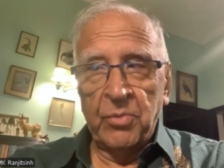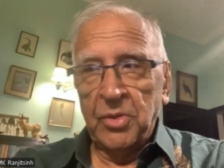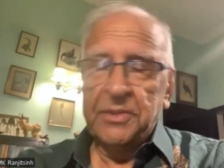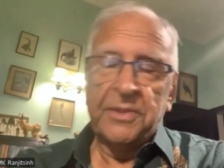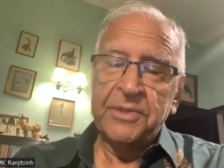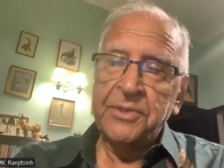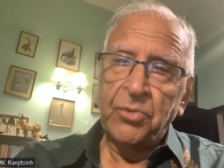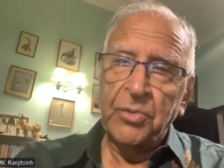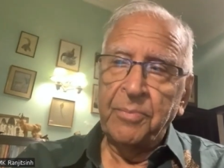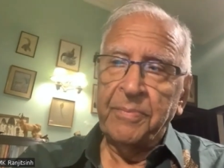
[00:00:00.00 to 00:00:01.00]
was, this is the
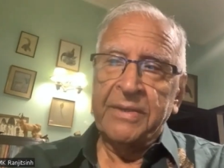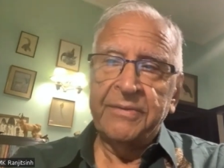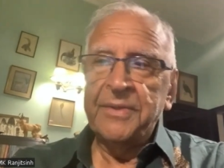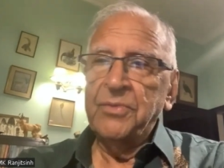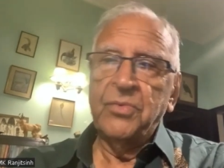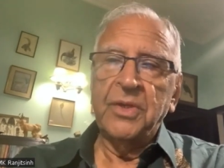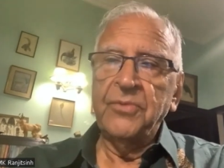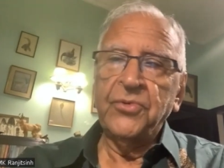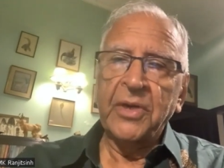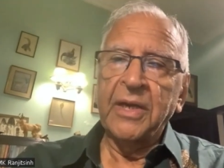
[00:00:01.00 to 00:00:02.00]
only place in the
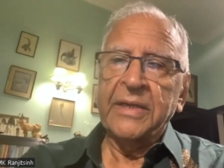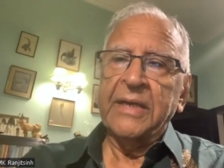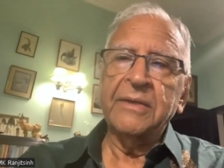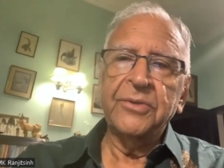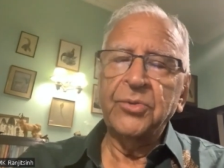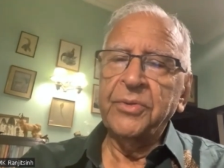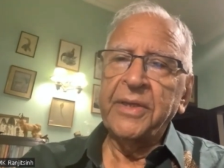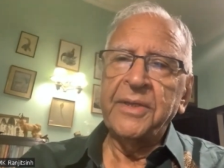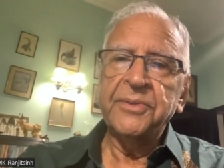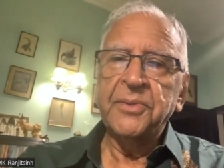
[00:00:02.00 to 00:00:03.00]
world for our cattle to
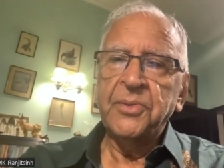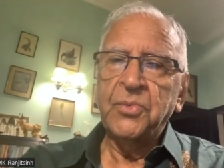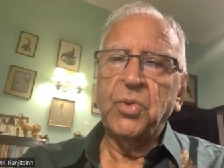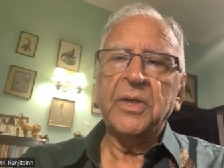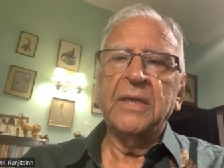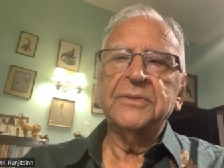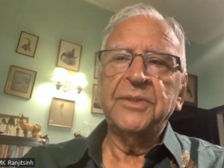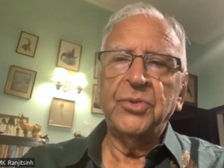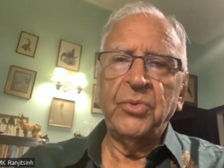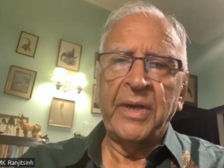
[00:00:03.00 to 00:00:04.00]
graze. What
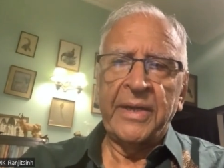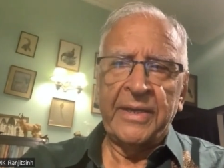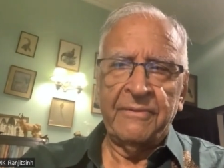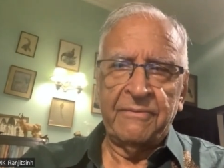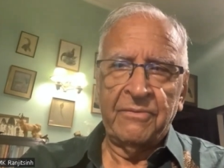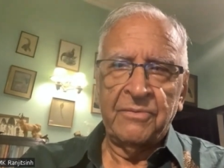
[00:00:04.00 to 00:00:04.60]
answer do I have?